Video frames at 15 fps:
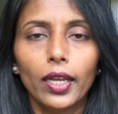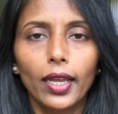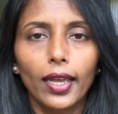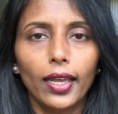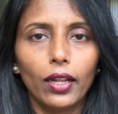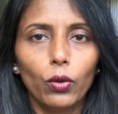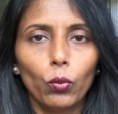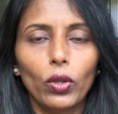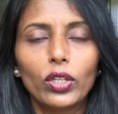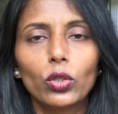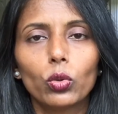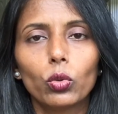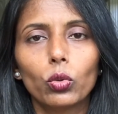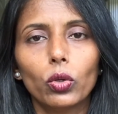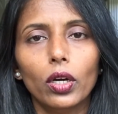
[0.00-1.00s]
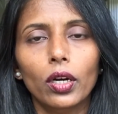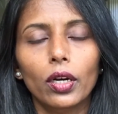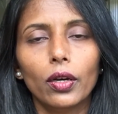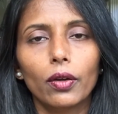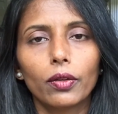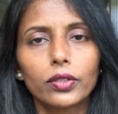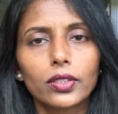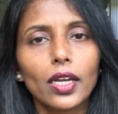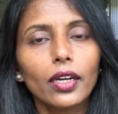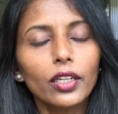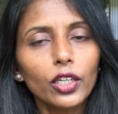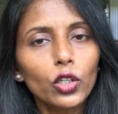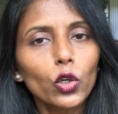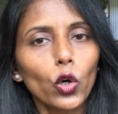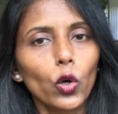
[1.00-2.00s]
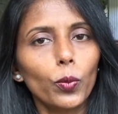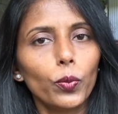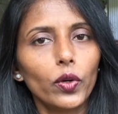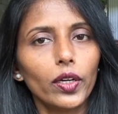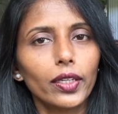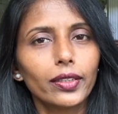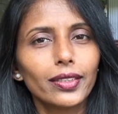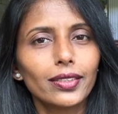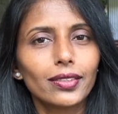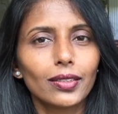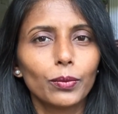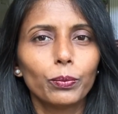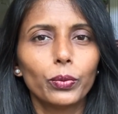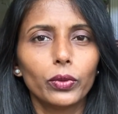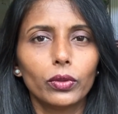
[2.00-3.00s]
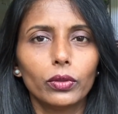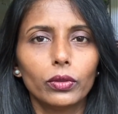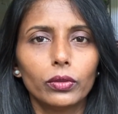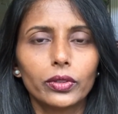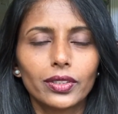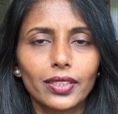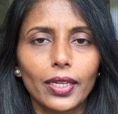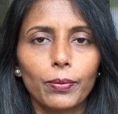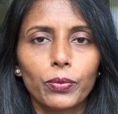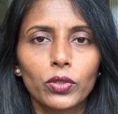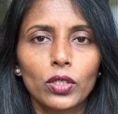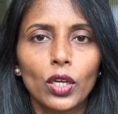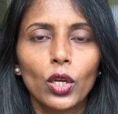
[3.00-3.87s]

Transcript: And when you start incorporating these simple steps,